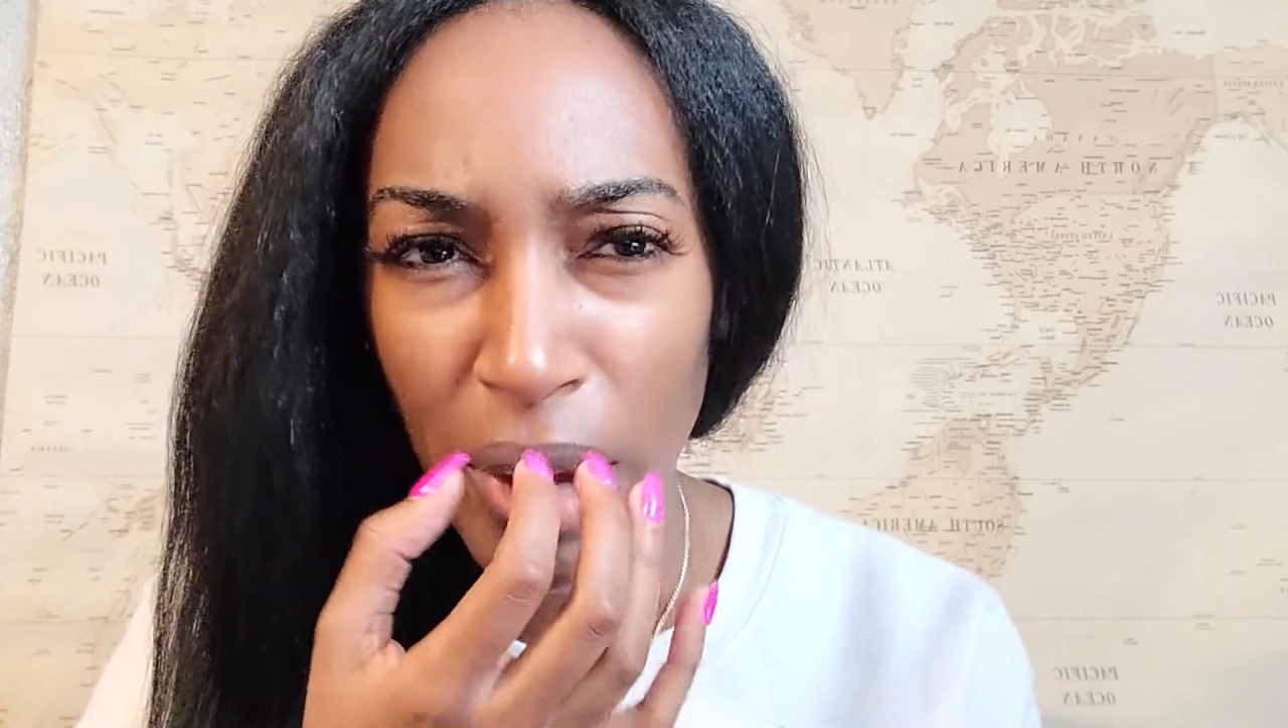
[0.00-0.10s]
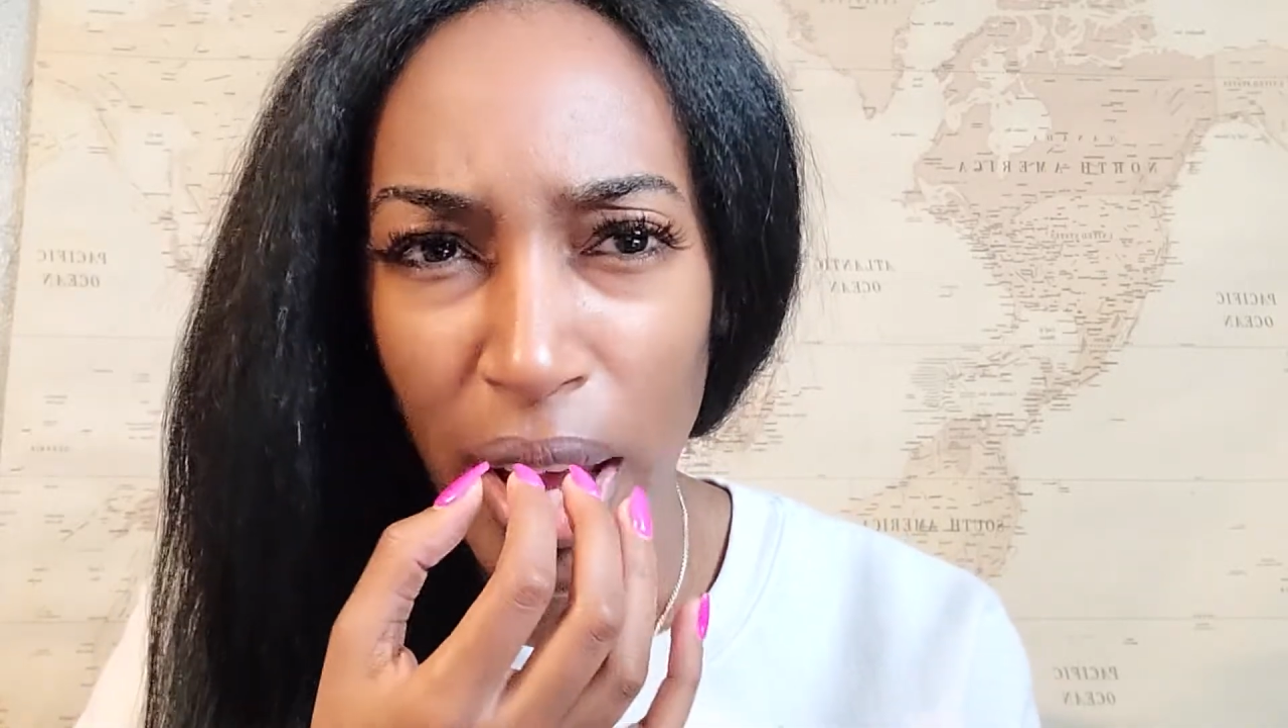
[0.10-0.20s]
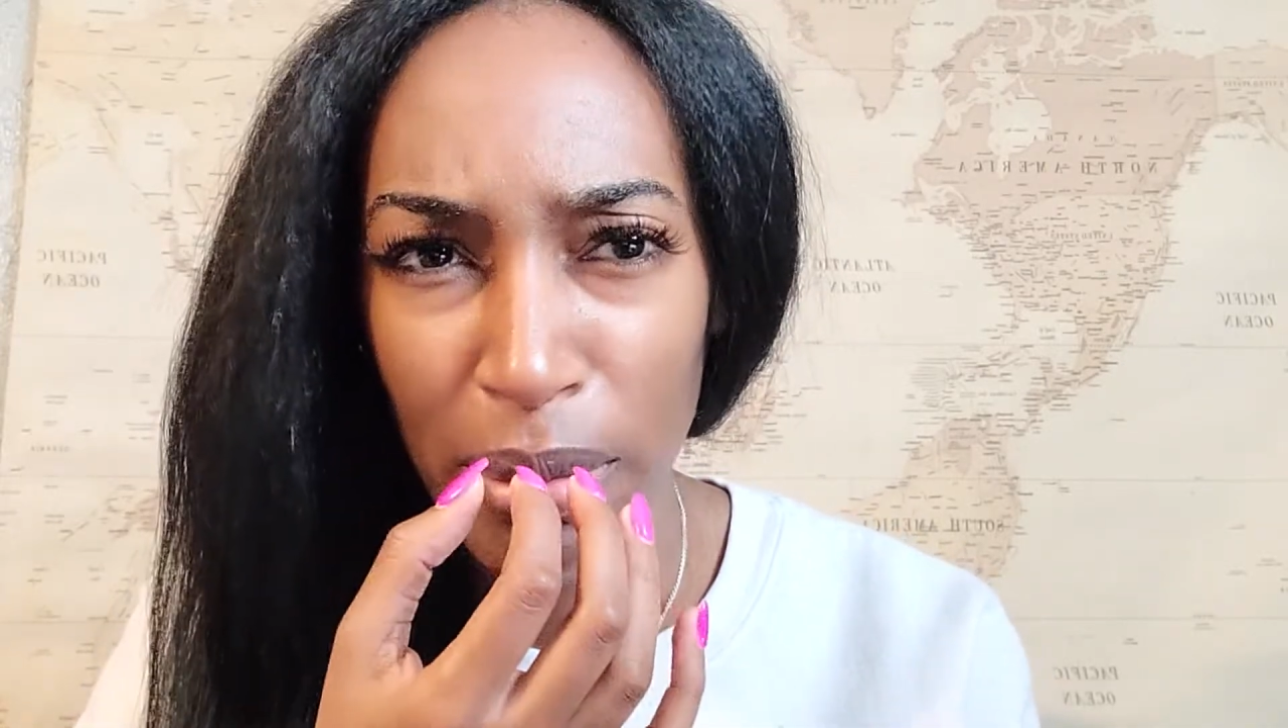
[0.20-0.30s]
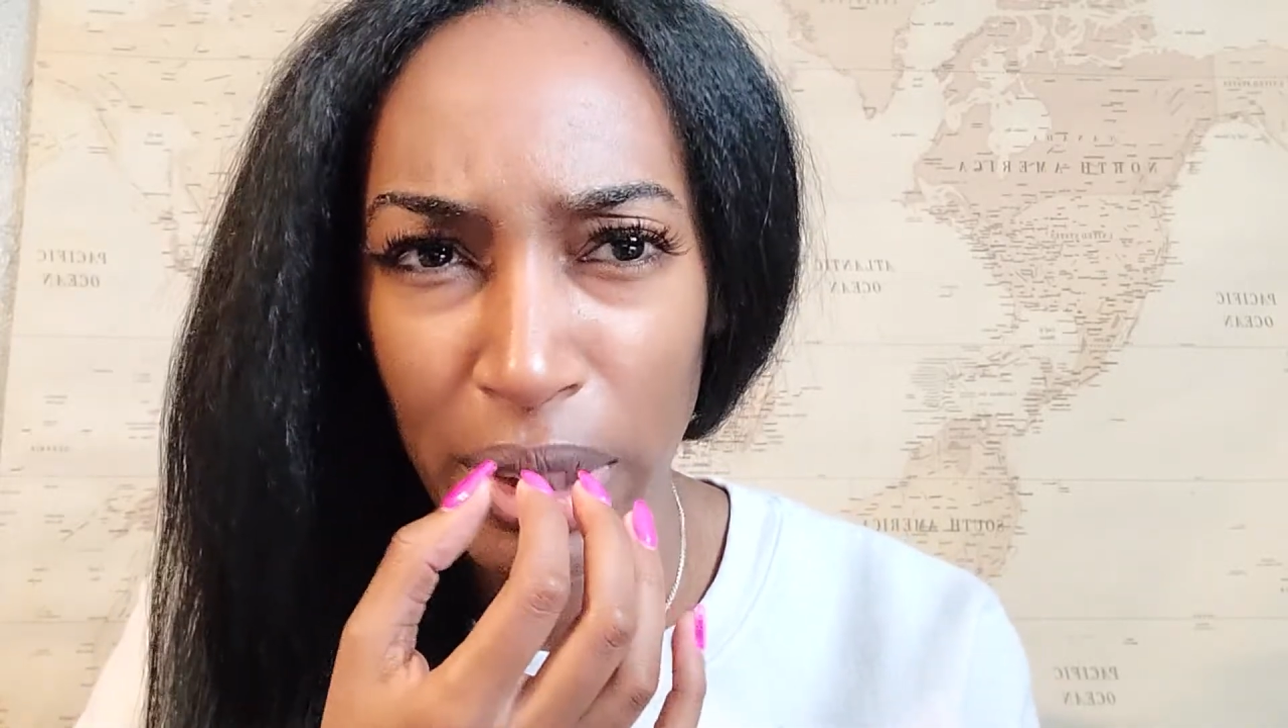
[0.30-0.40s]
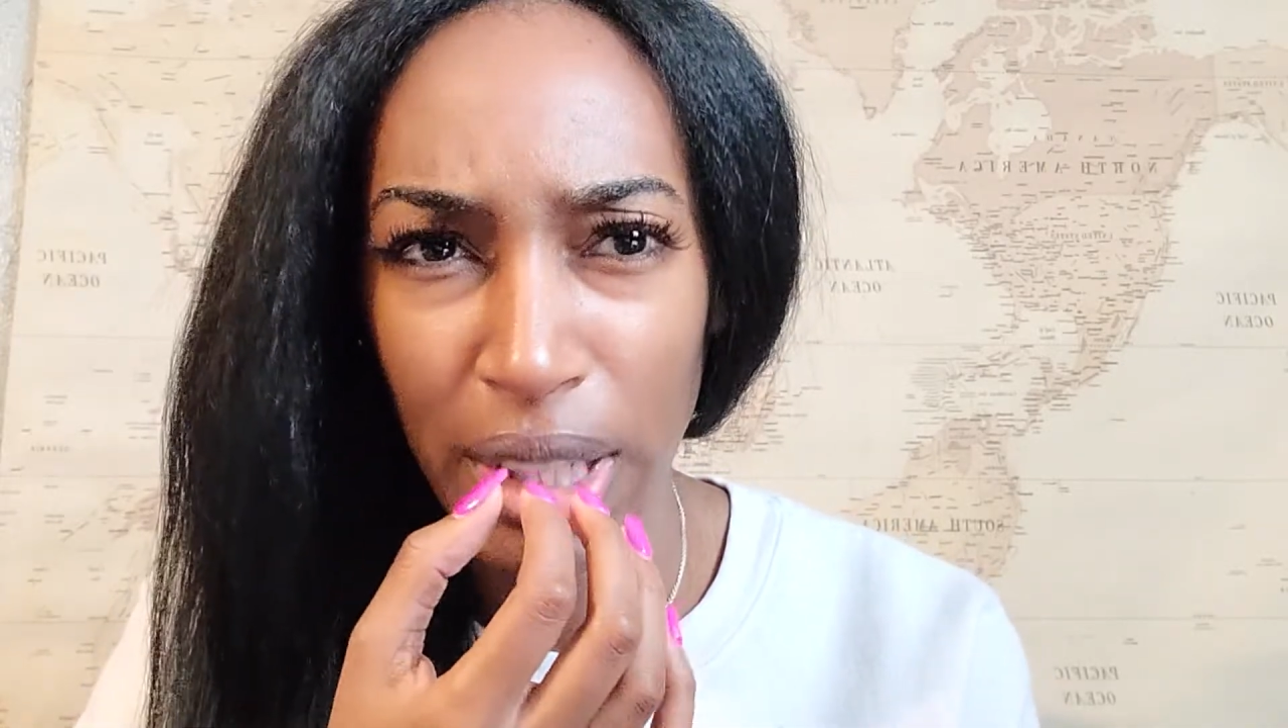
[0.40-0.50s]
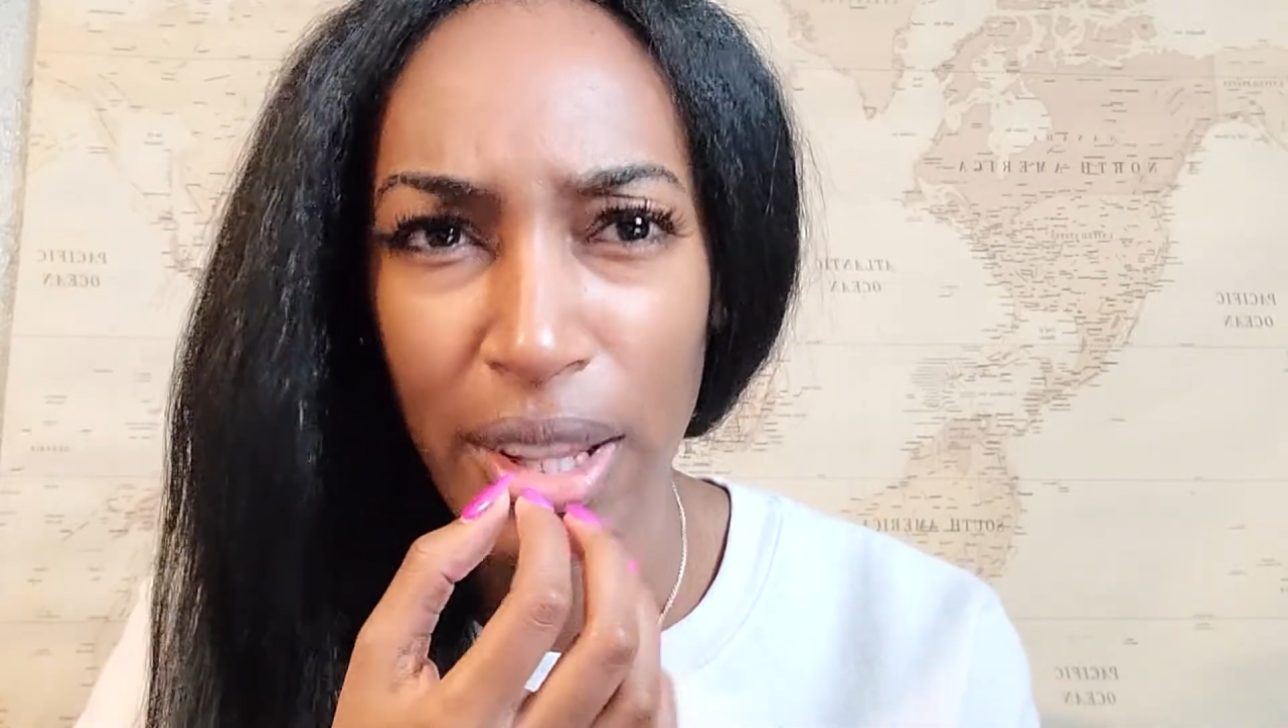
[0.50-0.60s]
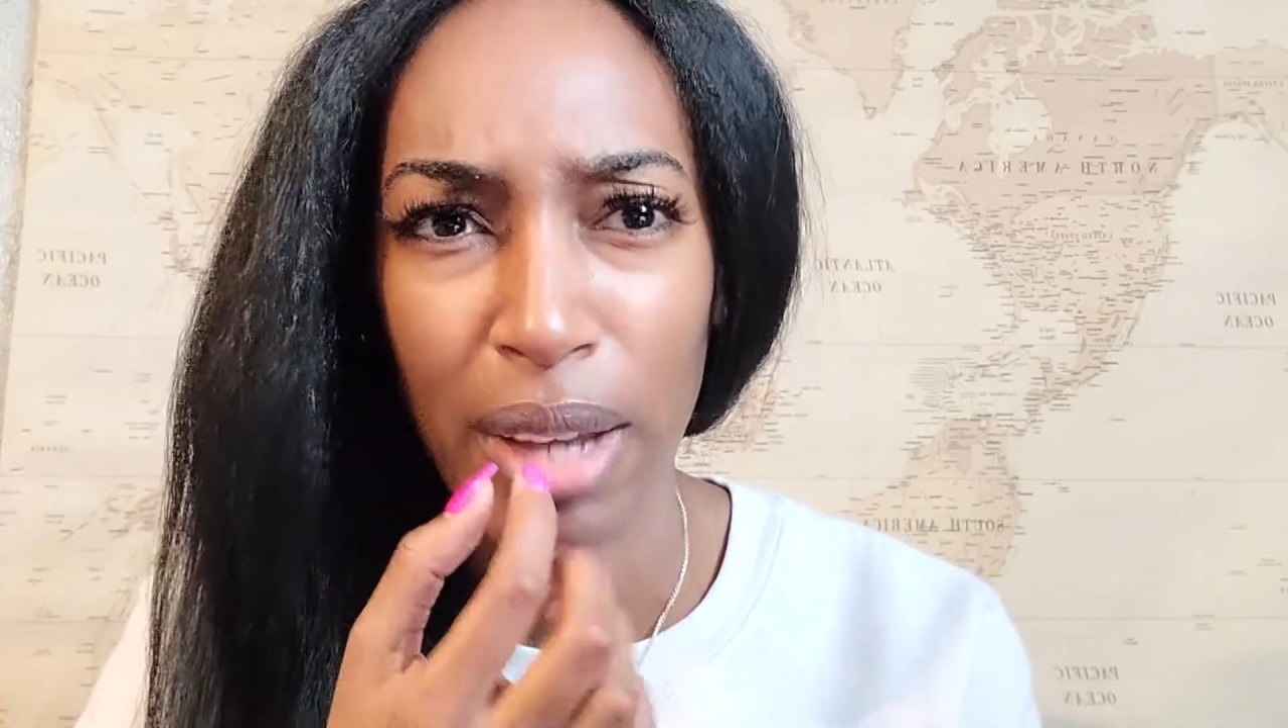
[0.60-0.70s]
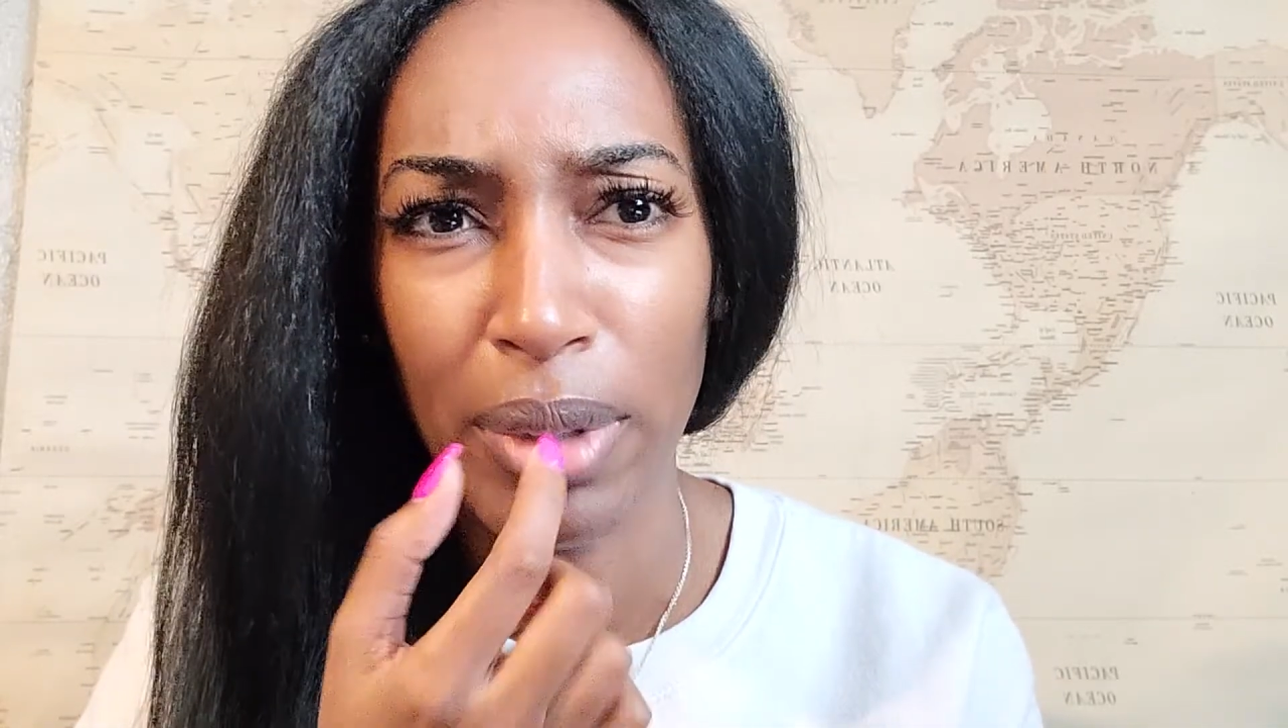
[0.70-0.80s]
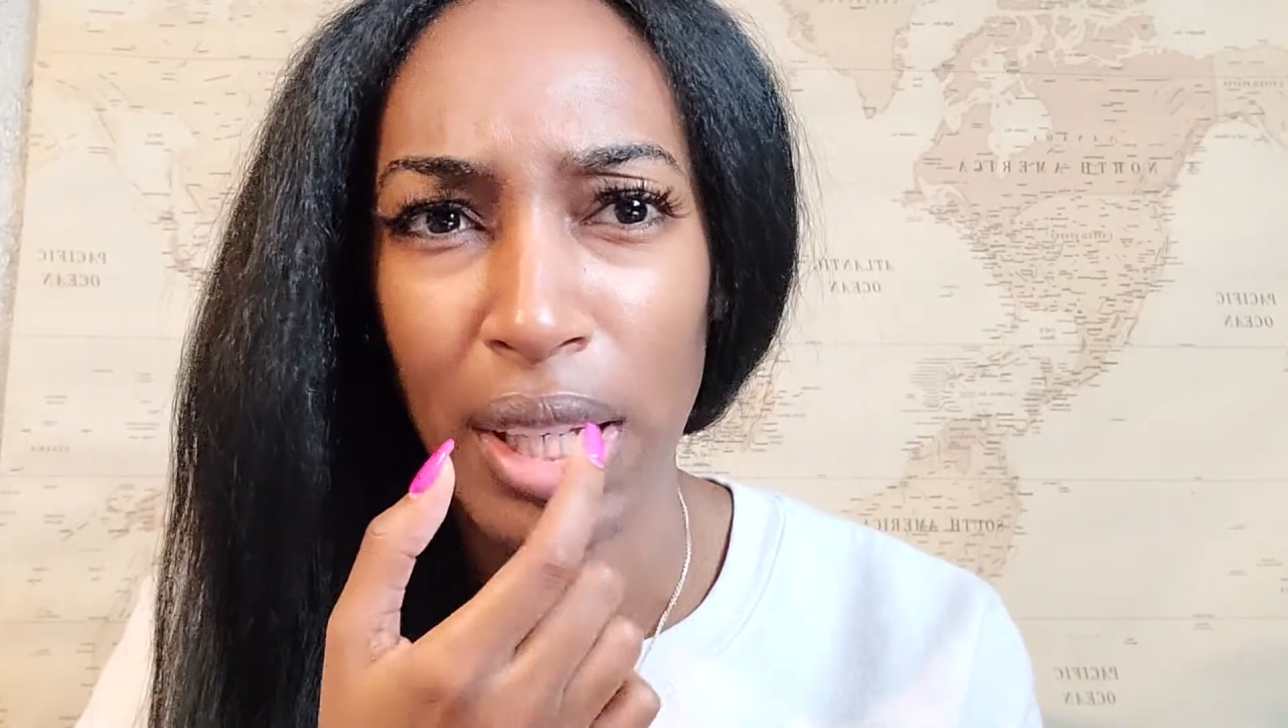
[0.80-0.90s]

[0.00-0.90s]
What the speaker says: I believe that